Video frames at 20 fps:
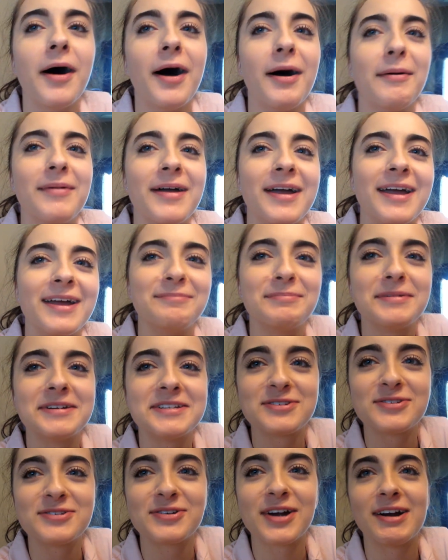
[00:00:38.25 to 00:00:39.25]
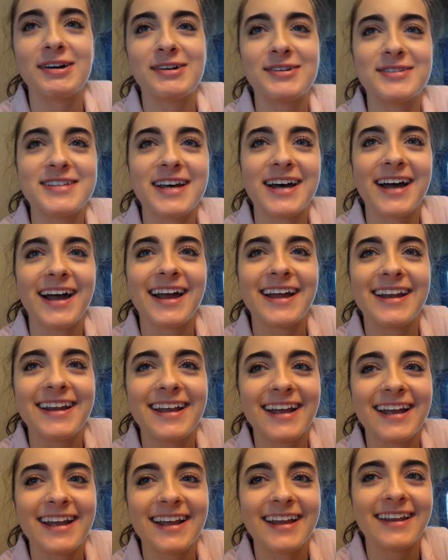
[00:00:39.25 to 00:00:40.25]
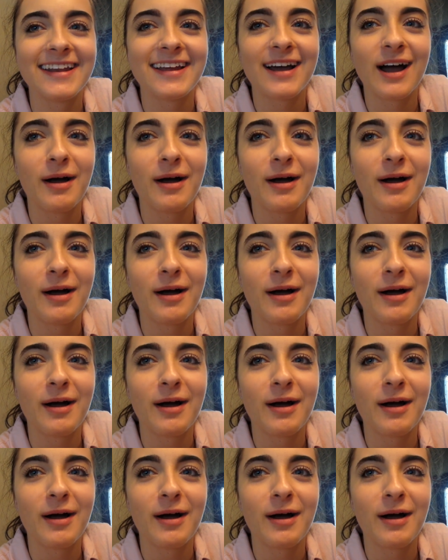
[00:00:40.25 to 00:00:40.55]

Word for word: mom and my sister are outside and